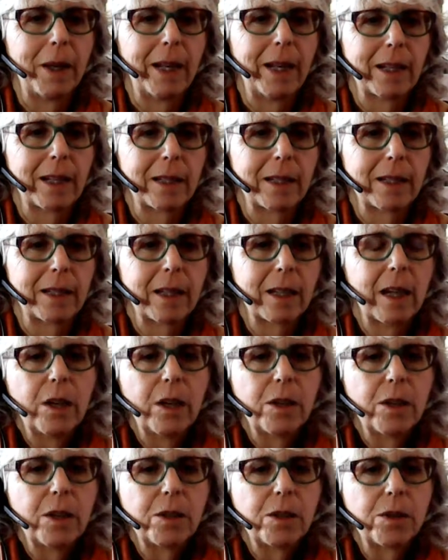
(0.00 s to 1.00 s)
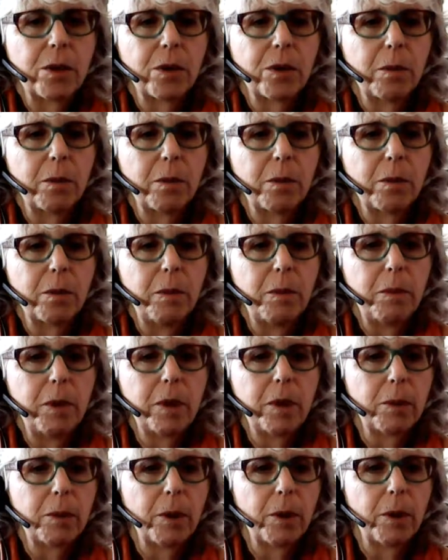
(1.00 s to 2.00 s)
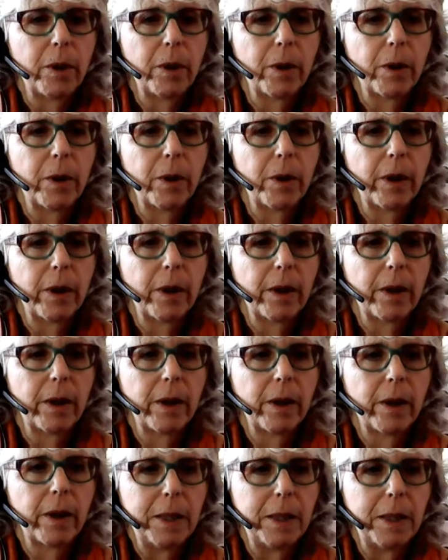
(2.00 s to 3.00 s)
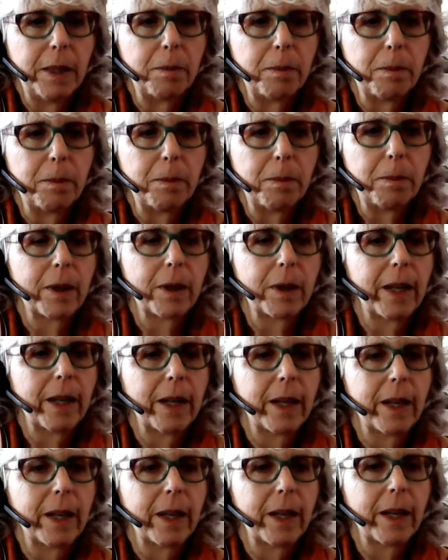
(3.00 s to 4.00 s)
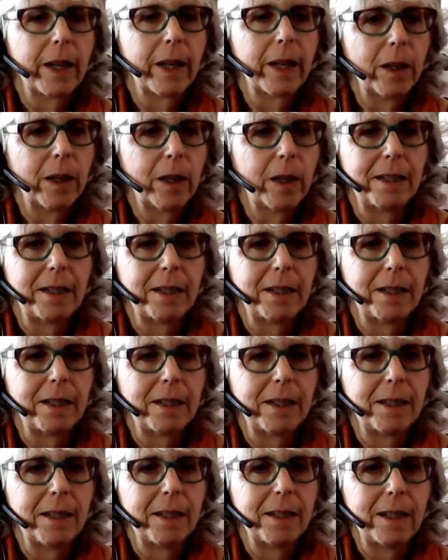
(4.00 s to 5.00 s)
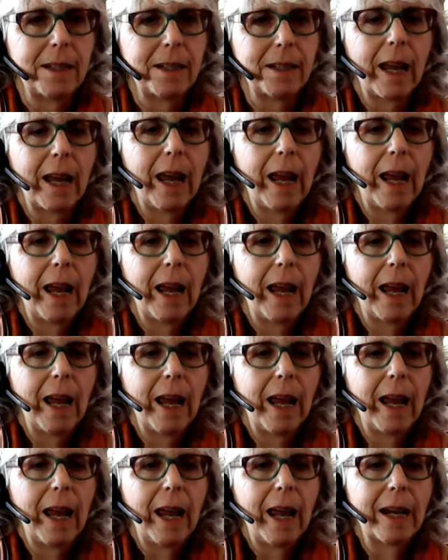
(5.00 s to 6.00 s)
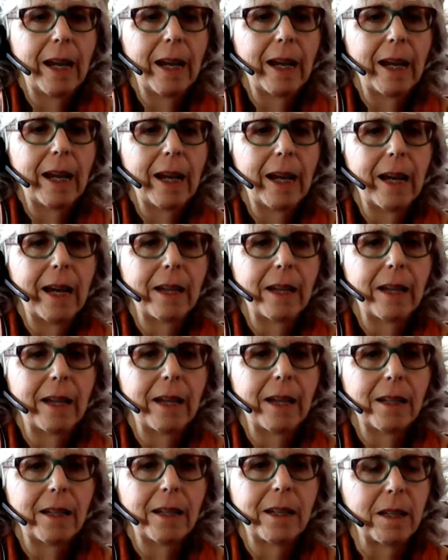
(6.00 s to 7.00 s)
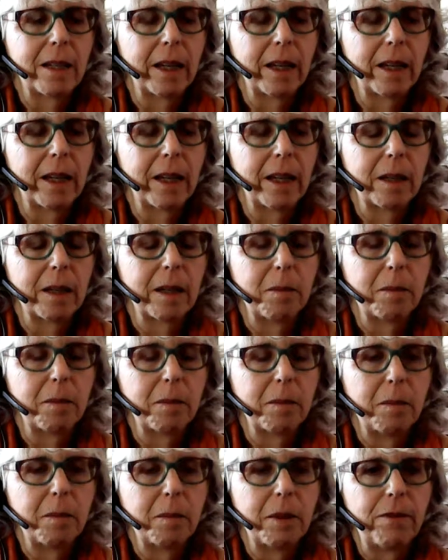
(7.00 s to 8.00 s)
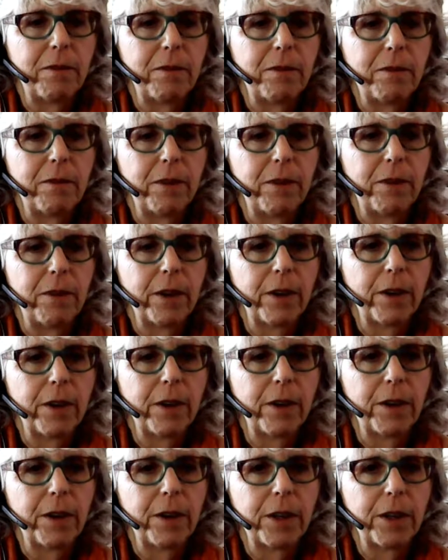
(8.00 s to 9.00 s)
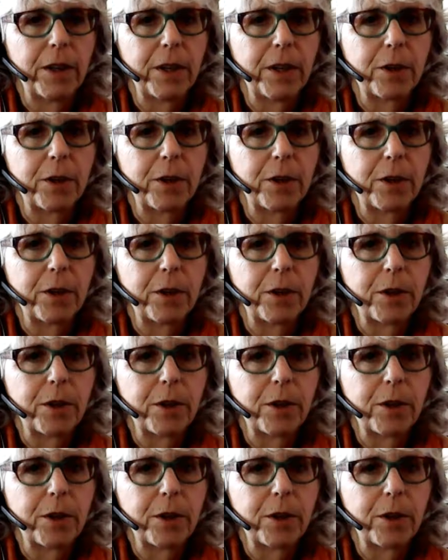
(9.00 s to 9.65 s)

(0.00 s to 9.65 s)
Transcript: So the mutable people can help us connect these ideas. And they can be very creative people in the arts.